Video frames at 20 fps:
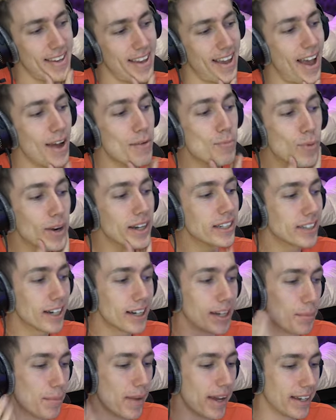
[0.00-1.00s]
I wish I
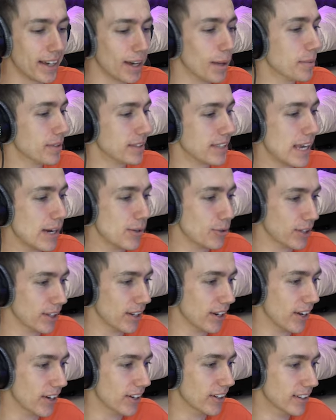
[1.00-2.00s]
could make it up this hill, you
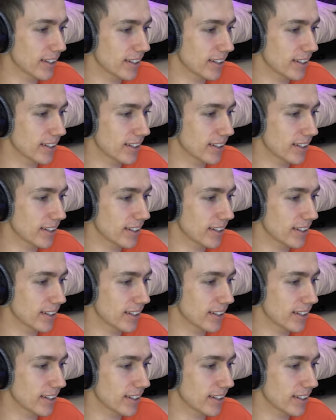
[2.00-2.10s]
know.